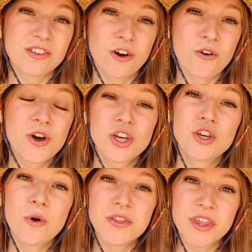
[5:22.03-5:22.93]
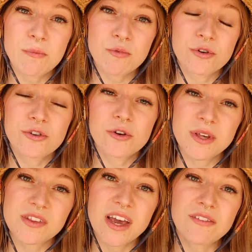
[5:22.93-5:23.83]
So you want that brooder to
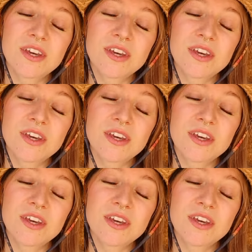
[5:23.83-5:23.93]
be safe.